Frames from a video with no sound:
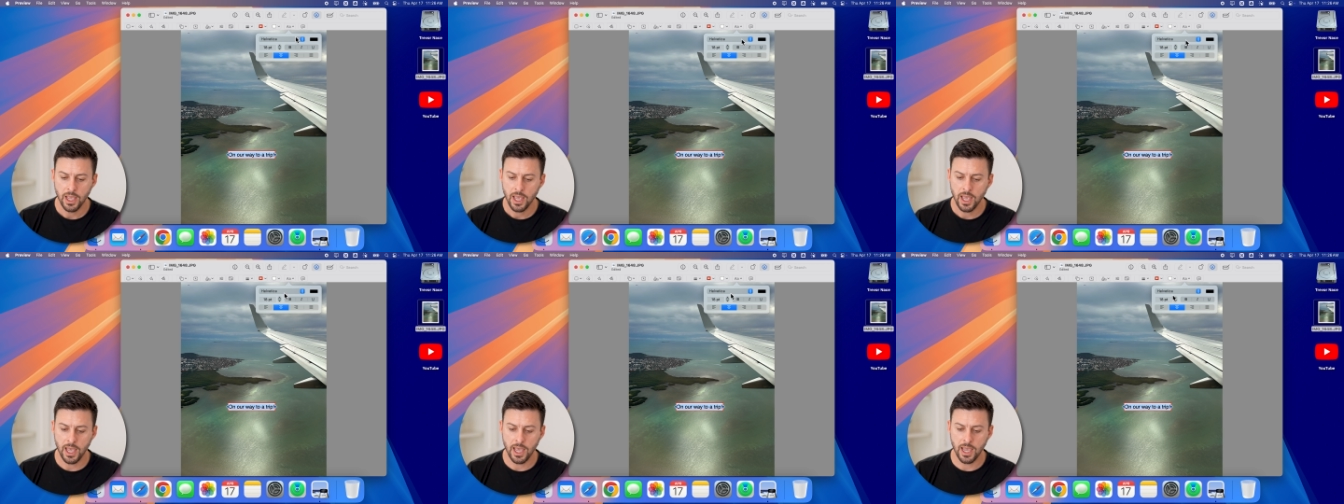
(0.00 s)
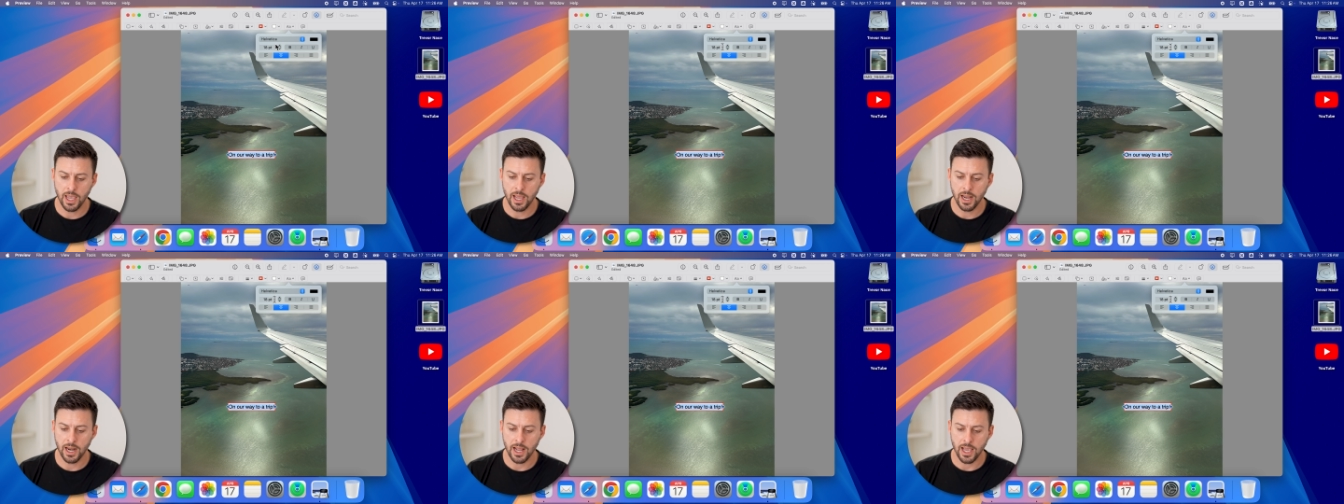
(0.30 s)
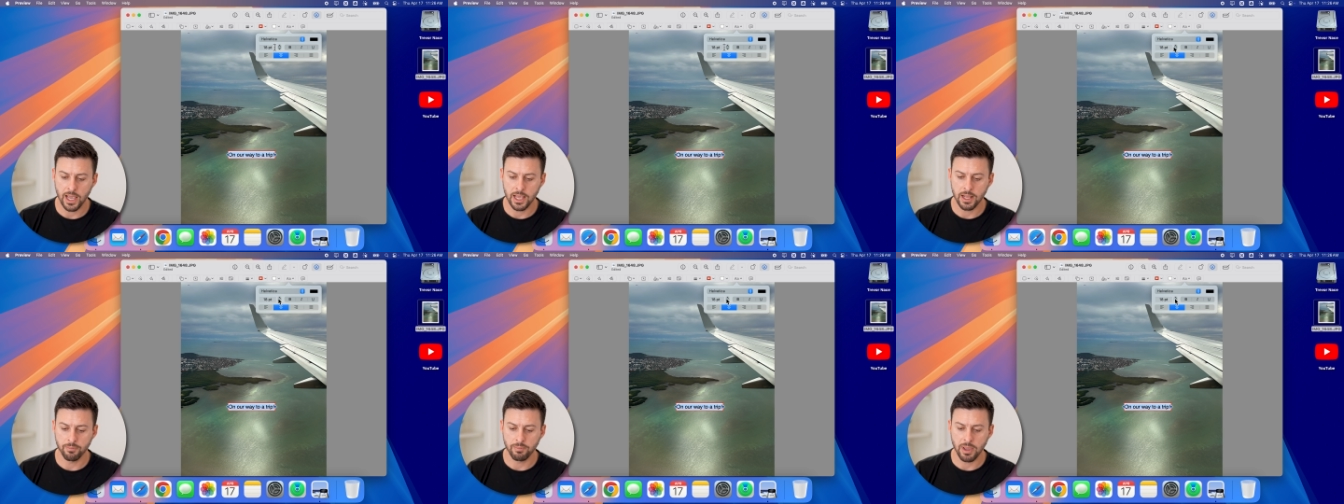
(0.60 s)
and
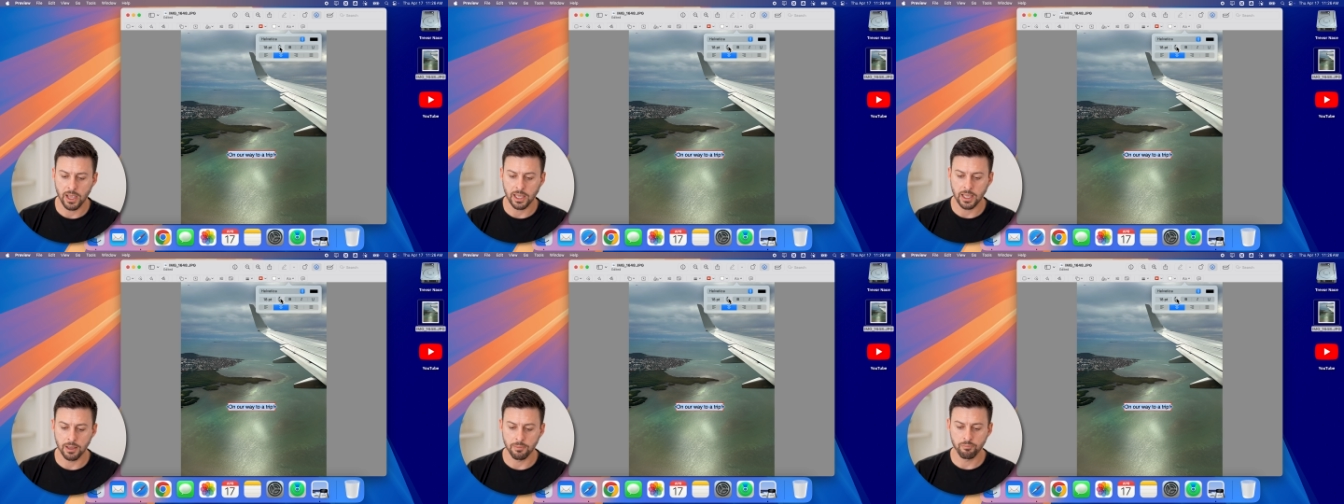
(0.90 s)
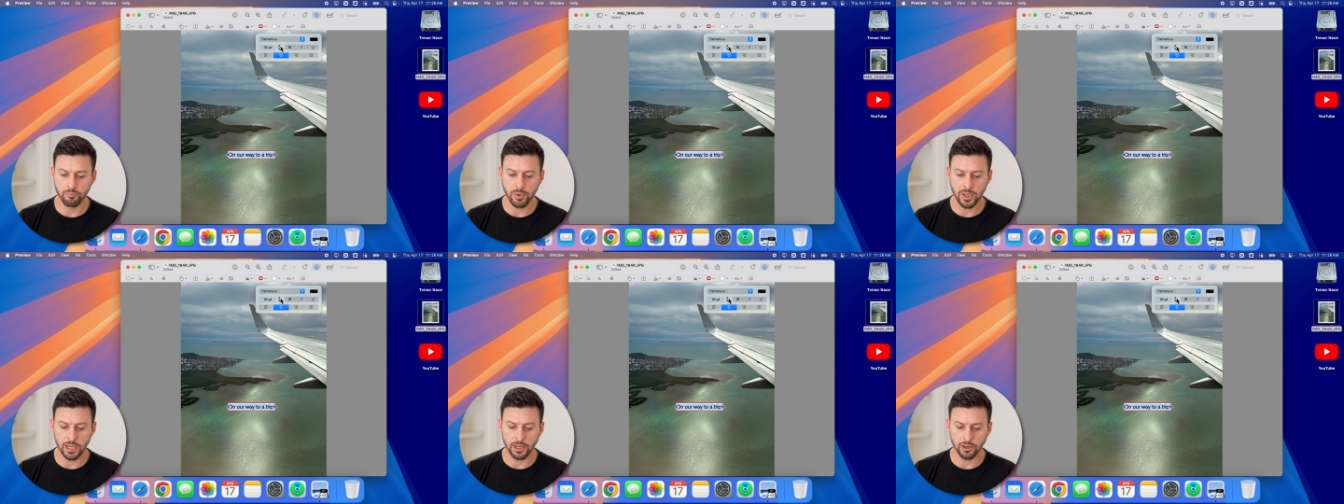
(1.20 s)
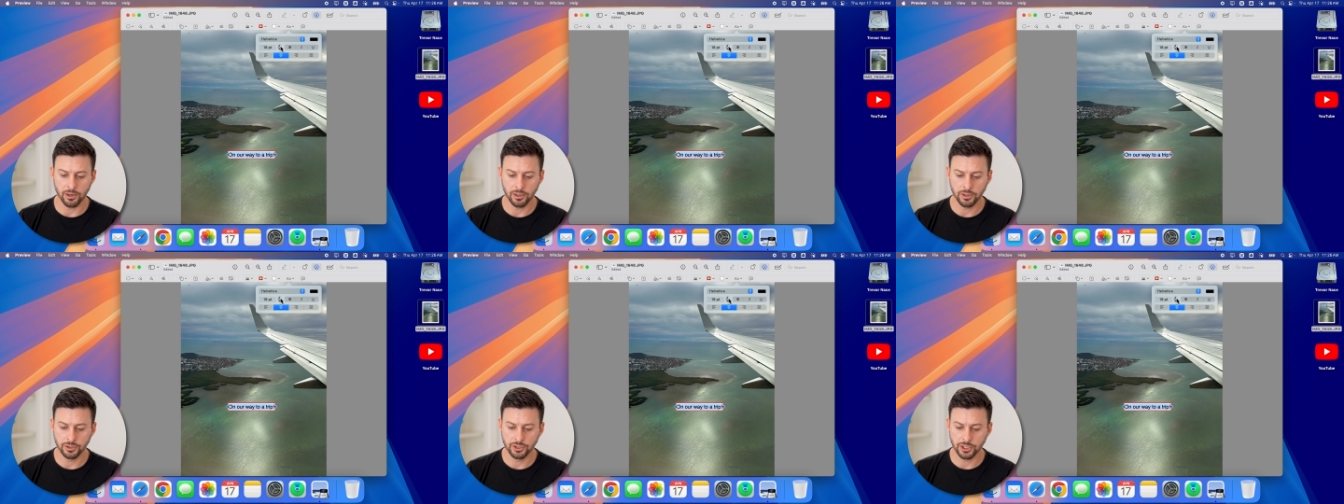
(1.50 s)
I can make it
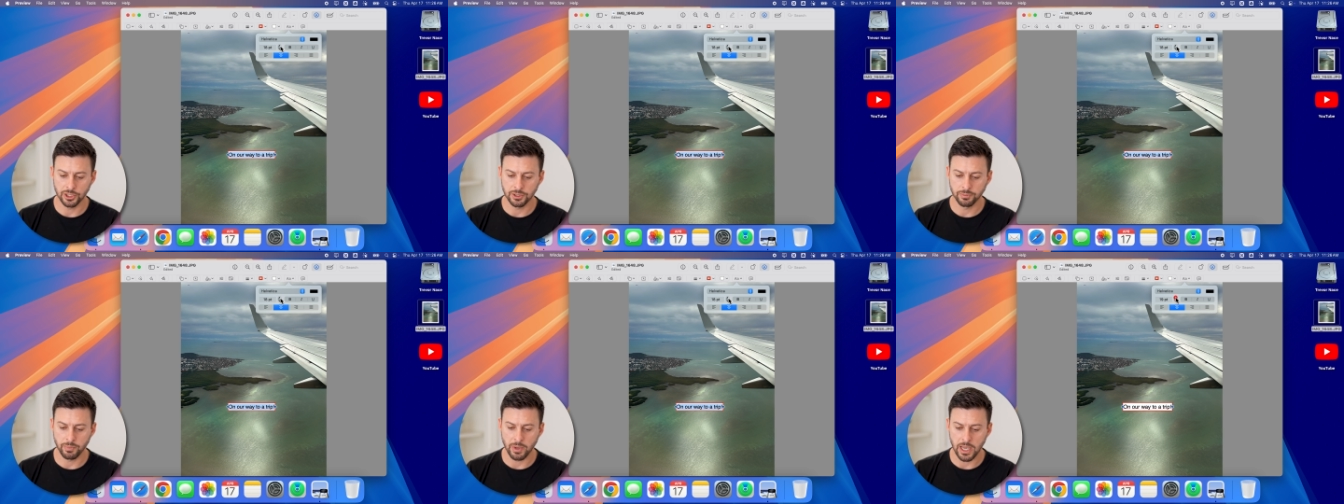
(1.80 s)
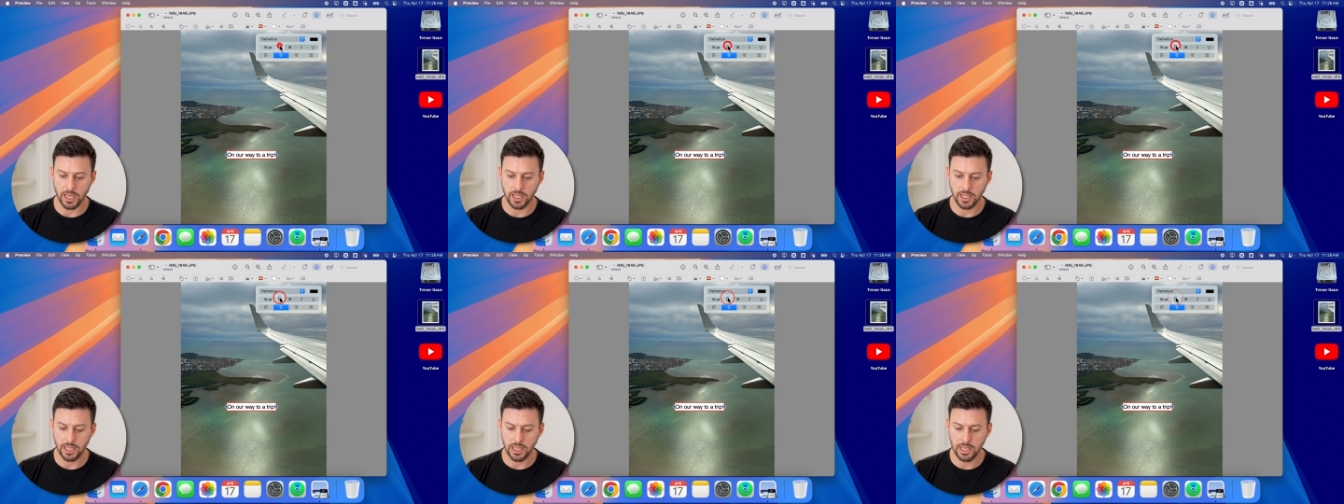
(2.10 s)
bigger just by